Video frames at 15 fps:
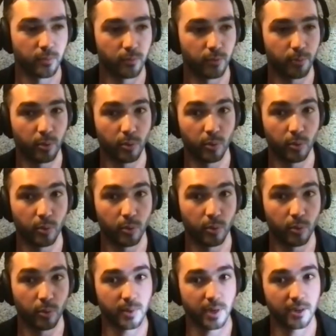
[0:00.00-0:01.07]
reporting
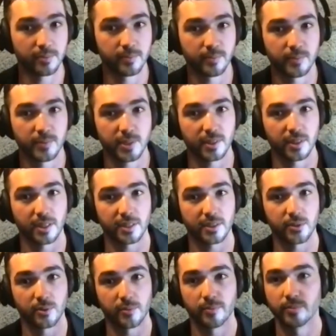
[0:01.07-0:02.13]
it as well, so that like
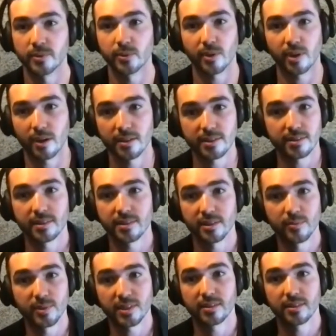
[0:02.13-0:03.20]
your clients and
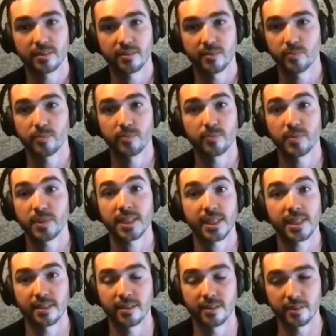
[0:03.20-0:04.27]
consumers can
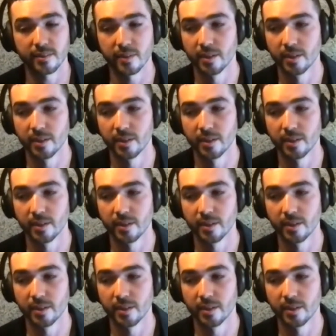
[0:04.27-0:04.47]
see that